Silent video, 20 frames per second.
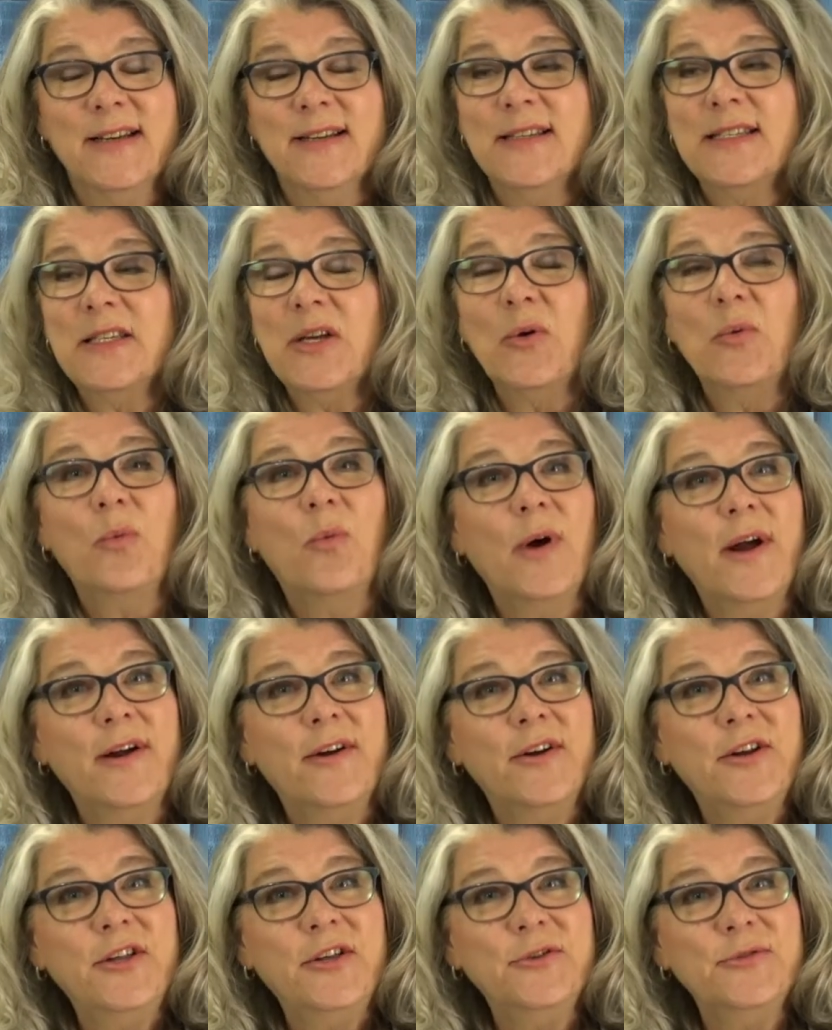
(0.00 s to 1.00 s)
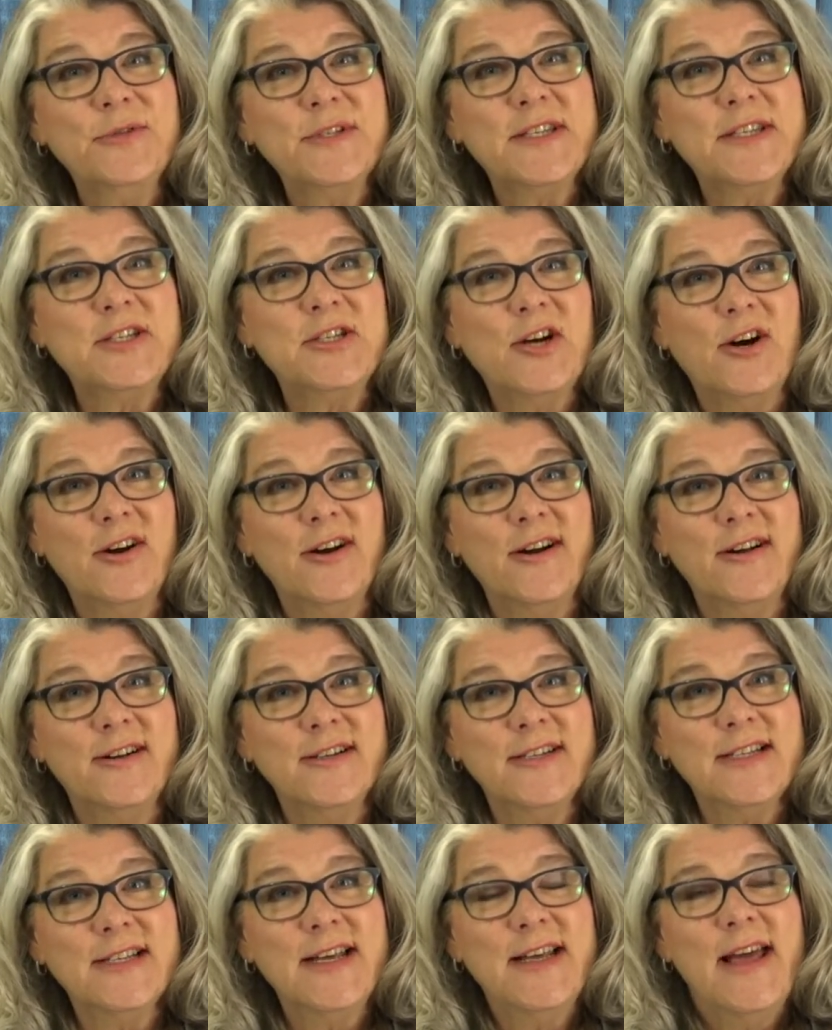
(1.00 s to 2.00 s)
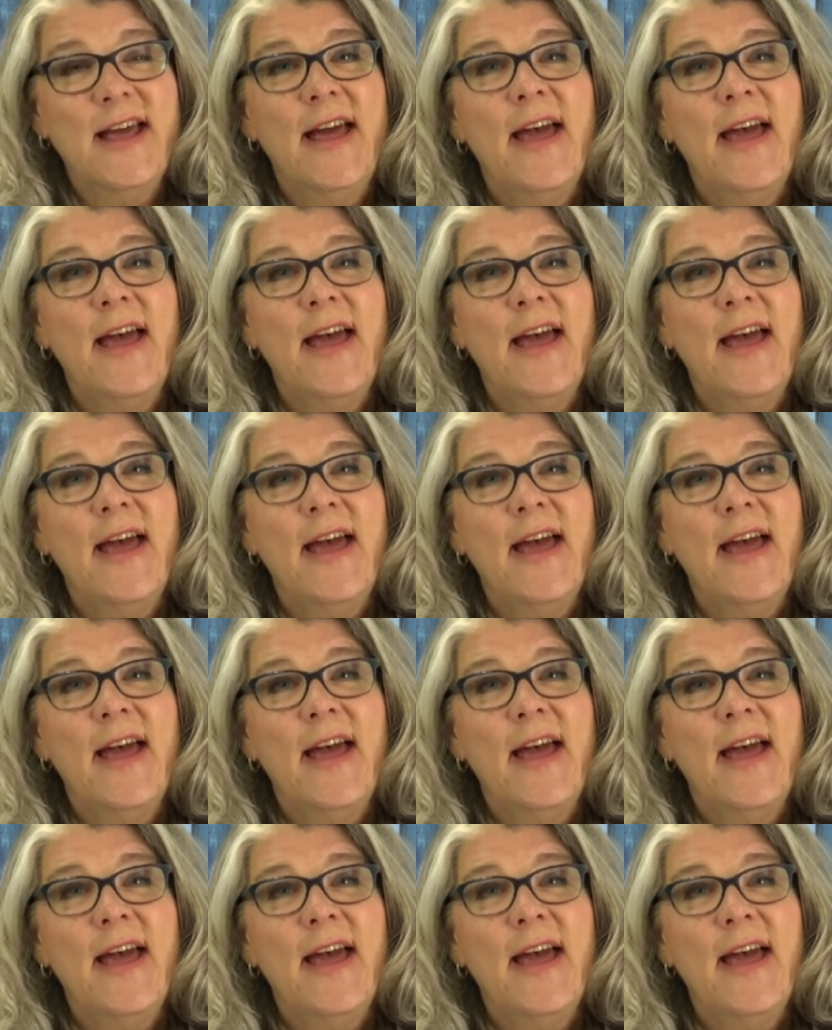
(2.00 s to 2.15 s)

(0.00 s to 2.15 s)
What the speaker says: So where do you start?